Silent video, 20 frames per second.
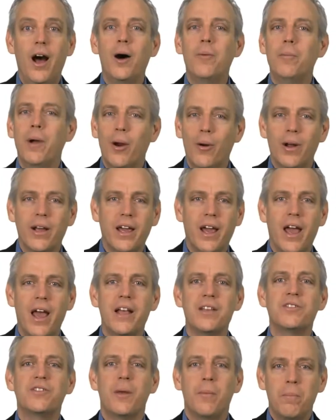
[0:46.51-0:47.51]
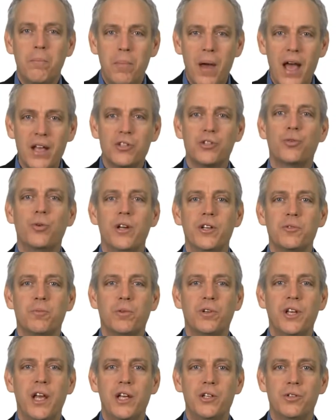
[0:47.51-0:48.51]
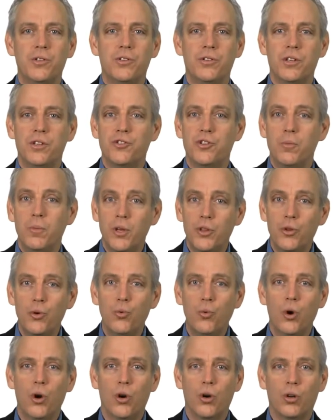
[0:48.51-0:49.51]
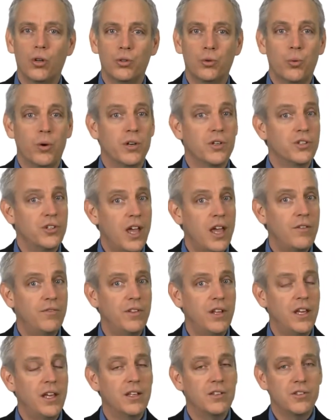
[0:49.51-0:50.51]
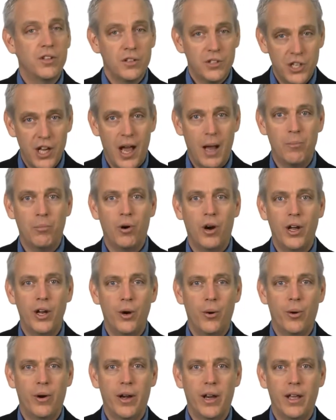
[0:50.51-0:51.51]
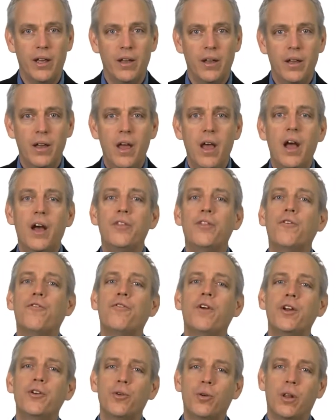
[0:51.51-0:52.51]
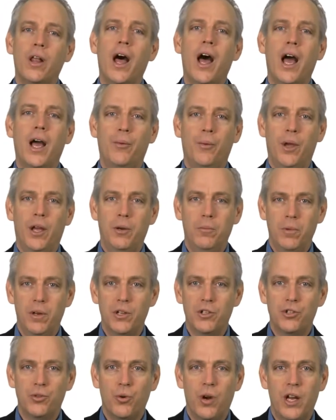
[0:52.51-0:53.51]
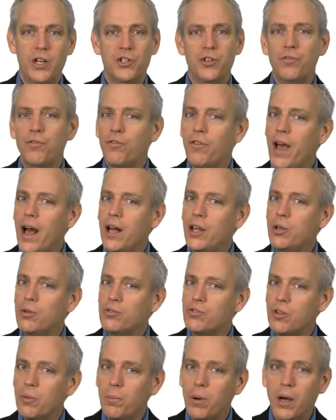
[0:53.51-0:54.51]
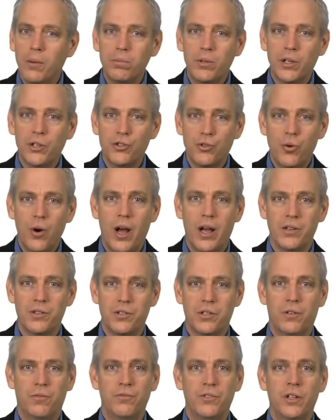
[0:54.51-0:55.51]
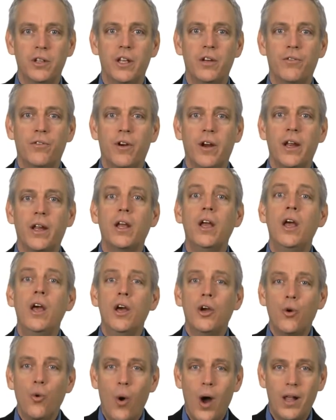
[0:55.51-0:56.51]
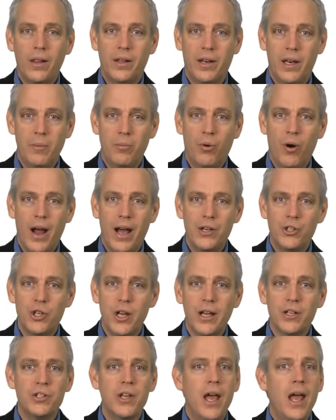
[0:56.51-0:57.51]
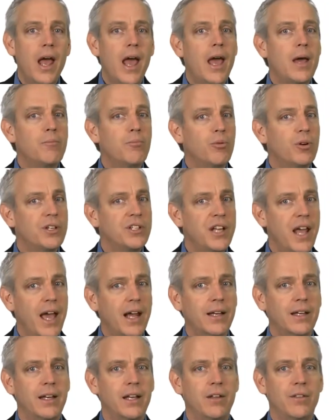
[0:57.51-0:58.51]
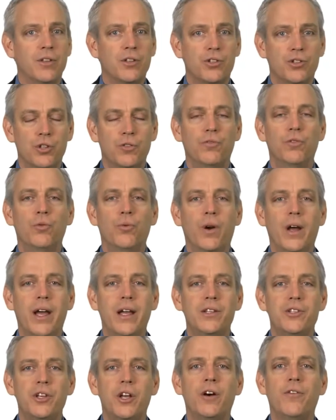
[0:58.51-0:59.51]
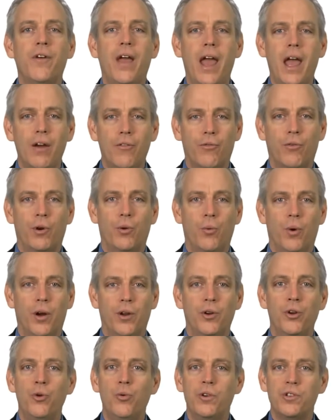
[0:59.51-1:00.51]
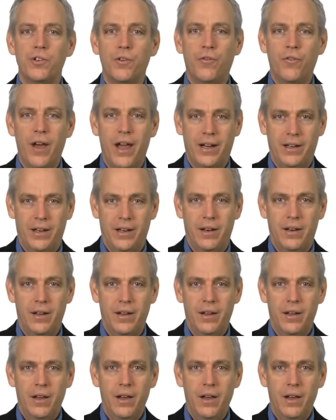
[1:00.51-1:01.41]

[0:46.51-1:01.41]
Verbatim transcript: America has the best transportation system in the world where safety is the top priority. The Federal Highway Administration values the public trust of delivering quality projects and protecting the civil rights of everyone who is affected.